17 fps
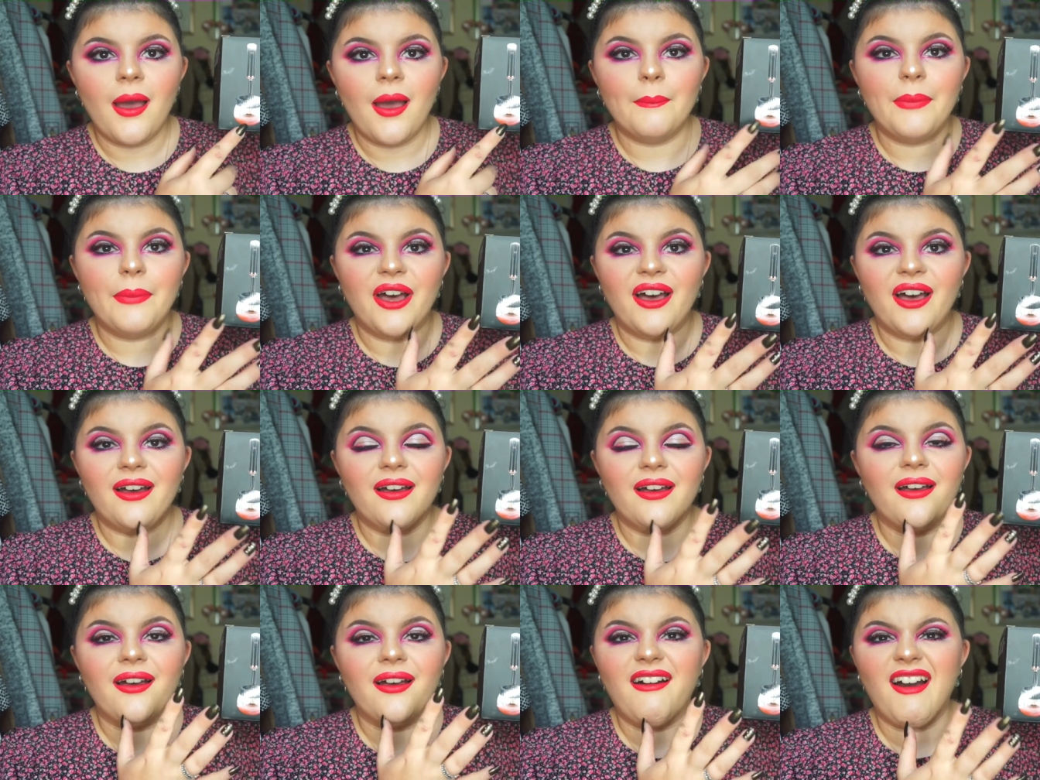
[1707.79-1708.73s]
but
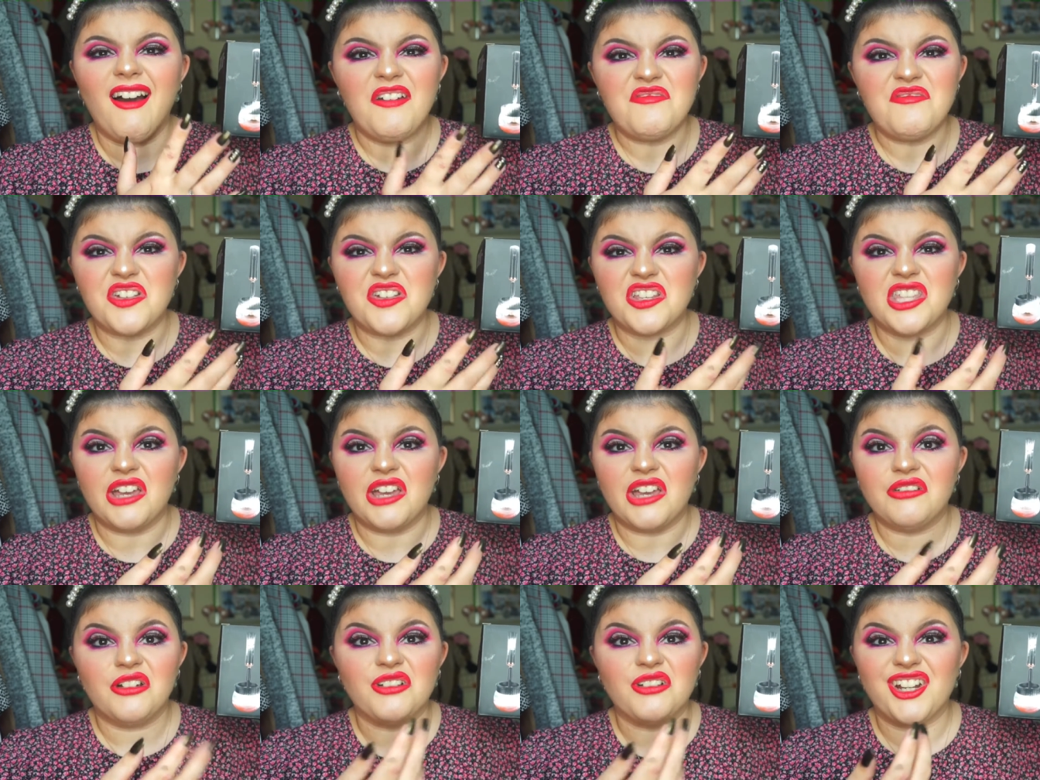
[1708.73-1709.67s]
I've just
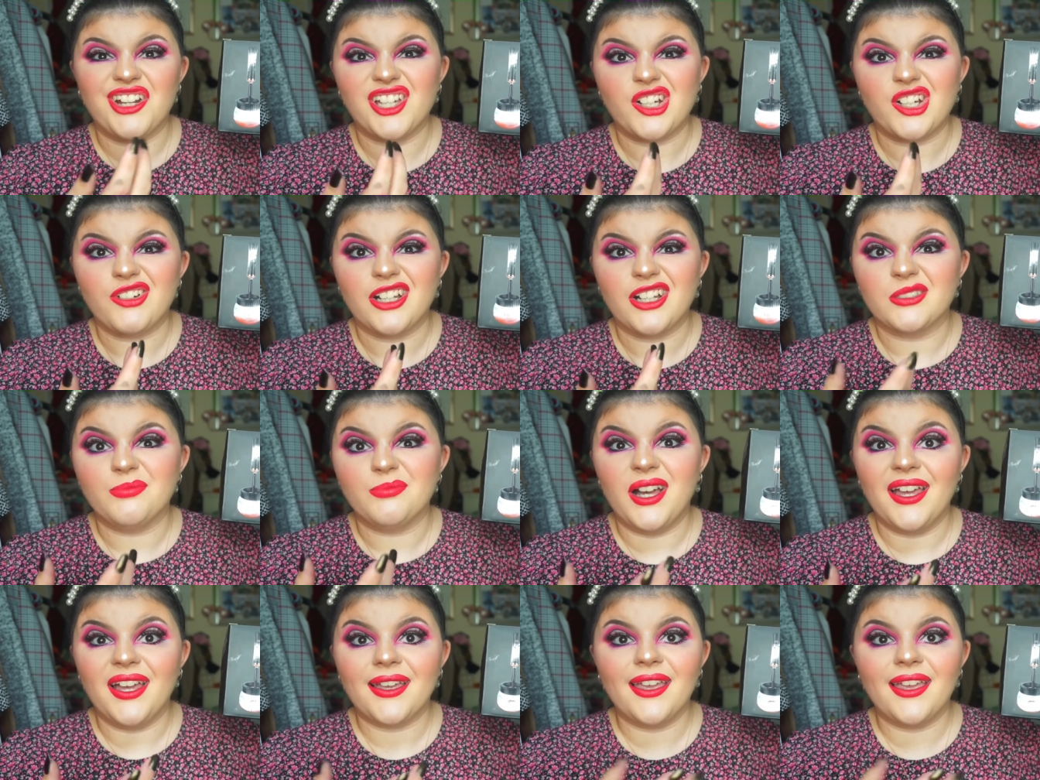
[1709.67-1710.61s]
never really got around to
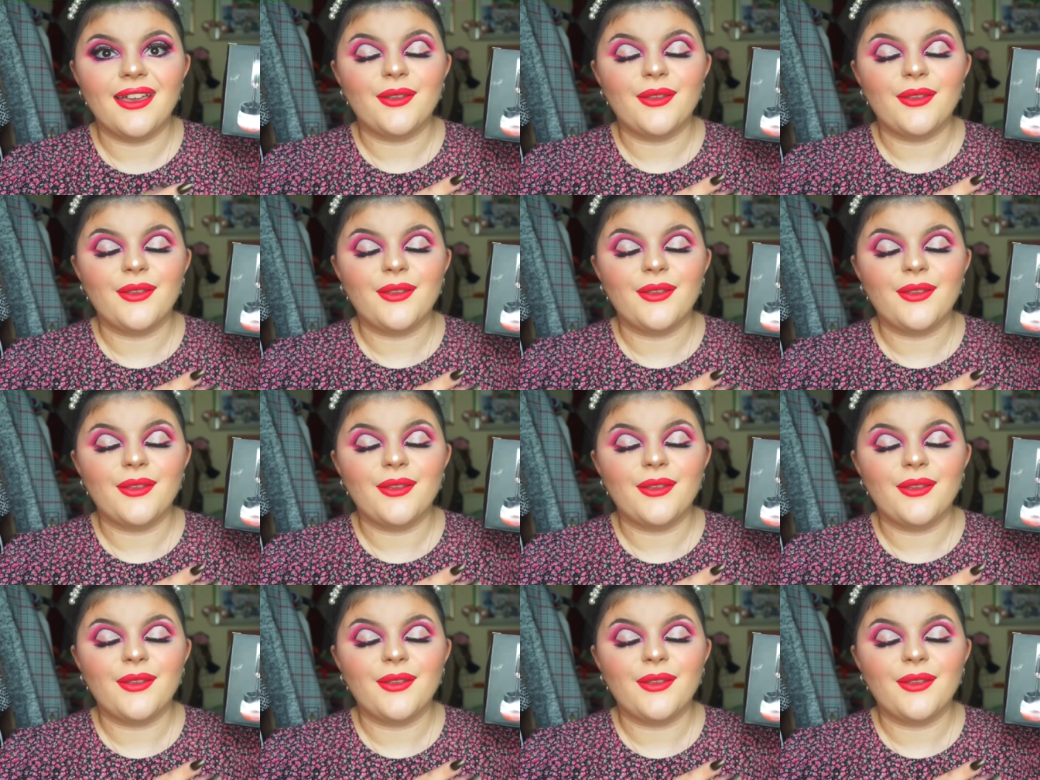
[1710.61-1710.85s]
buying it,